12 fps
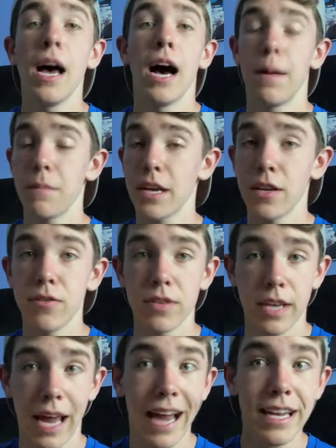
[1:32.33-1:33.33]
I'm not
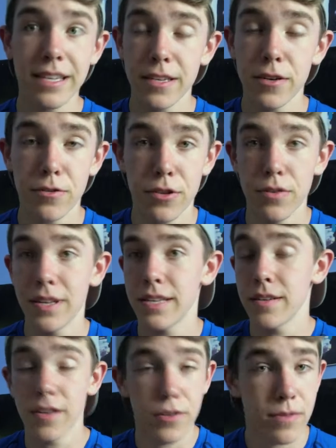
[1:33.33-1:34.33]
using any CO2. That's
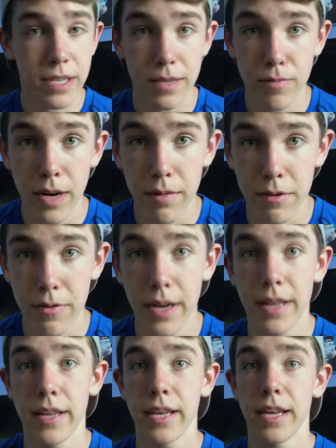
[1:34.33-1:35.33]
another reason probably why
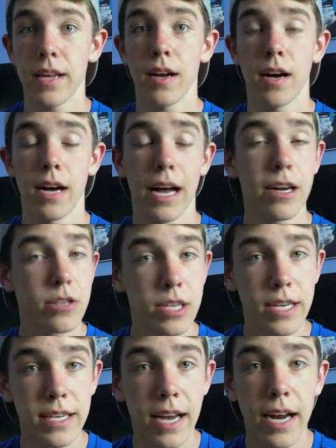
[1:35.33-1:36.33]
the algae
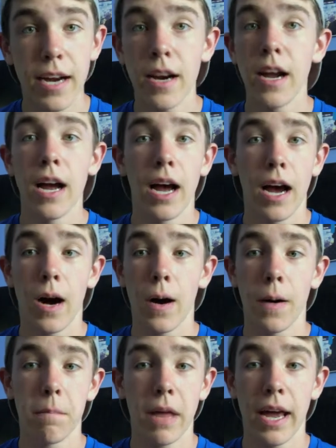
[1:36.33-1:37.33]
is higher.
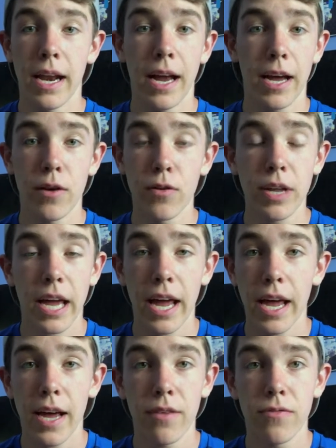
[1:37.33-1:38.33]
And I only
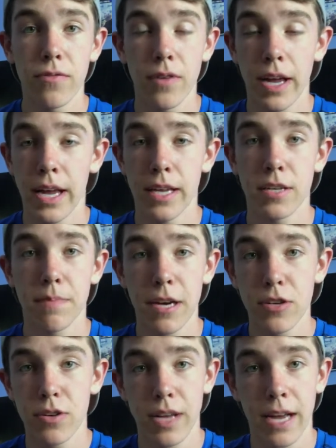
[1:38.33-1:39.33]
have
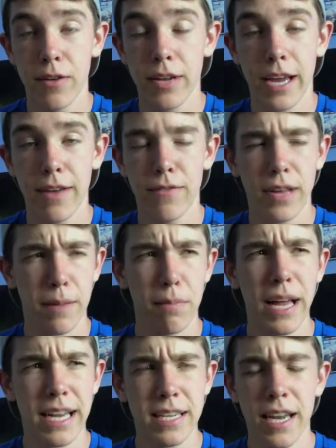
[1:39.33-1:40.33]
like a
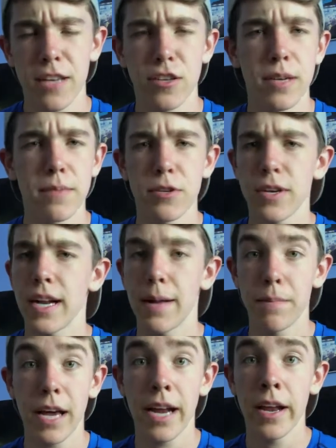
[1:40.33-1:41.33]
black sand substrate. I'm
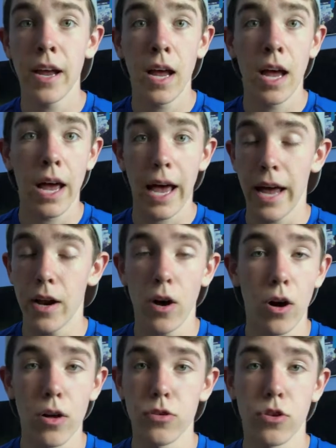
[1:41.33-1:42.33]
not at
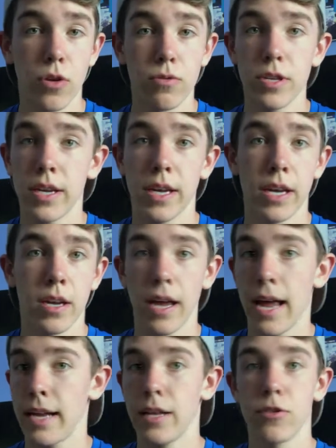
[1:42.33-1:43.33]
all dosing
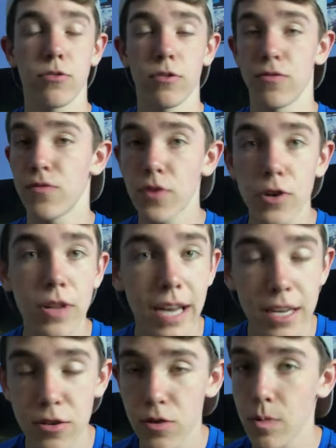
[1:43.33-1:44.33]
any sort of
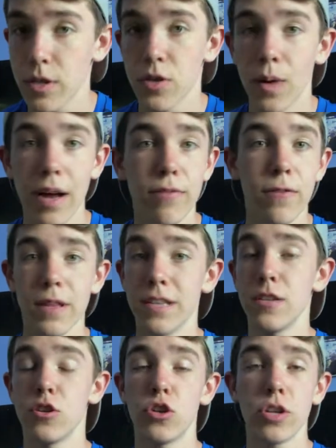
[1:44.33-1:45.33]
fertilizers whatsoever. This
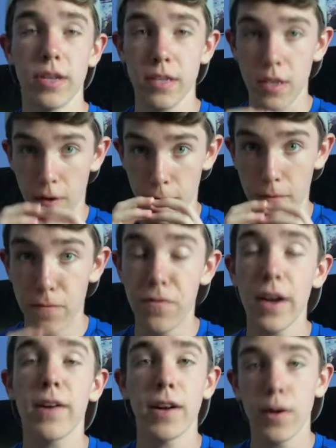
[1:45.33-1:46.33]
is just a
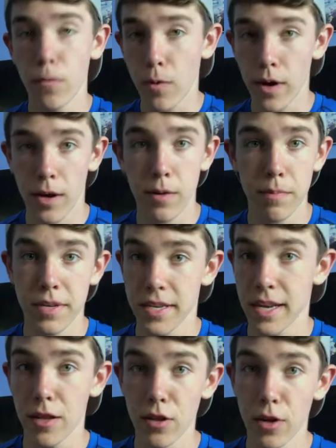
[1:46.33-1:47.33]
very
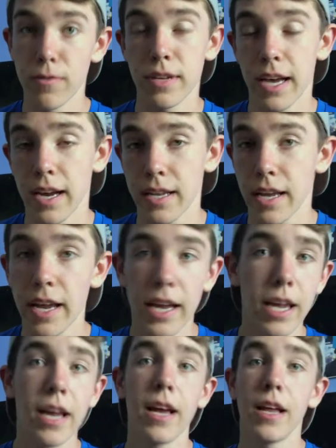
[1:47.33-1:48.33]
100% low-tech tank.
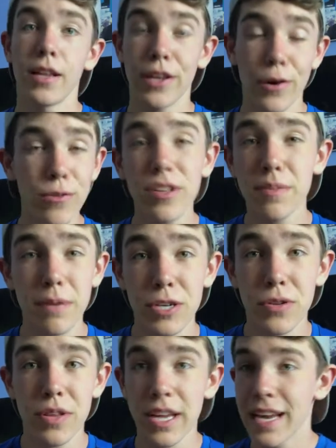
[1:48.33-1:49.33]
The only special
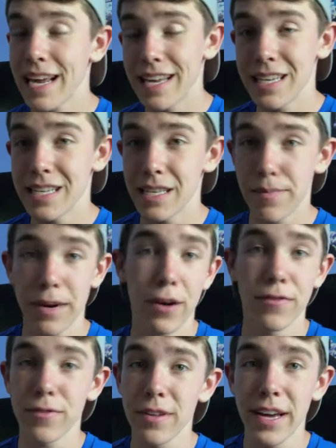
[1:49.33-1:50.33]
thing is the
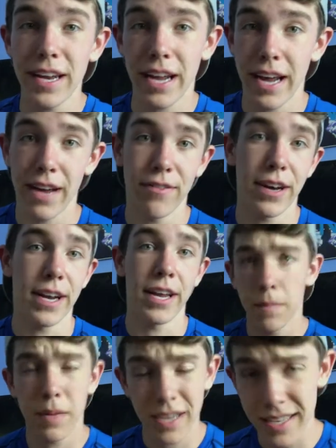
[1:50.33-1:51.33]
powerful light I have on it,
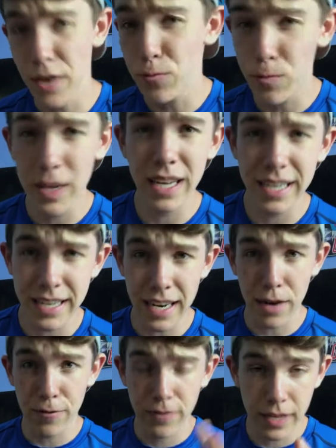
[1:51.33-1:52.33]
because I really did
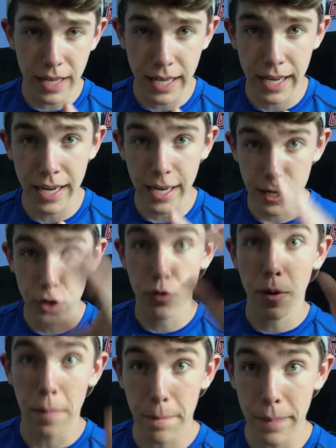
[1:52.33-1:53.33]
not feel like getting into
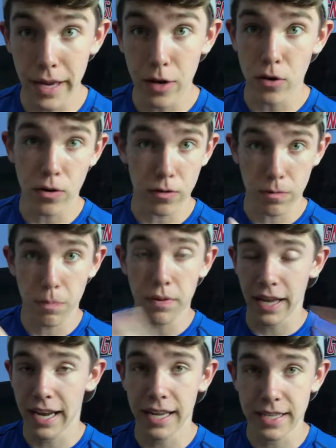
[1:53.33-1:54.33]
a big old
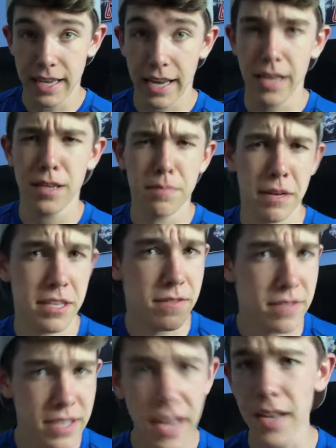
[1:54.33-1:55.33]
planted tank expensive
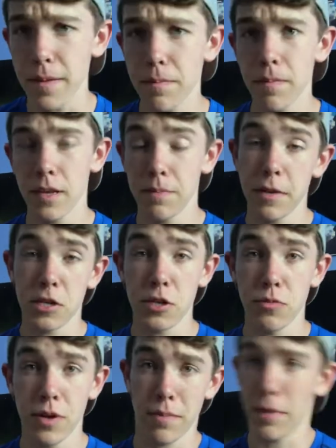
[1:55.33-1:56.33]
setup, especially
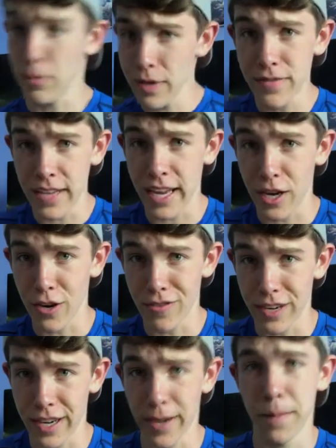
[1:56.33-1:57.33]
with my reef tank over
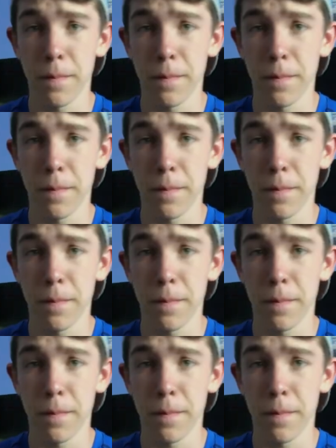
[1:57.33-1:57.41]
here.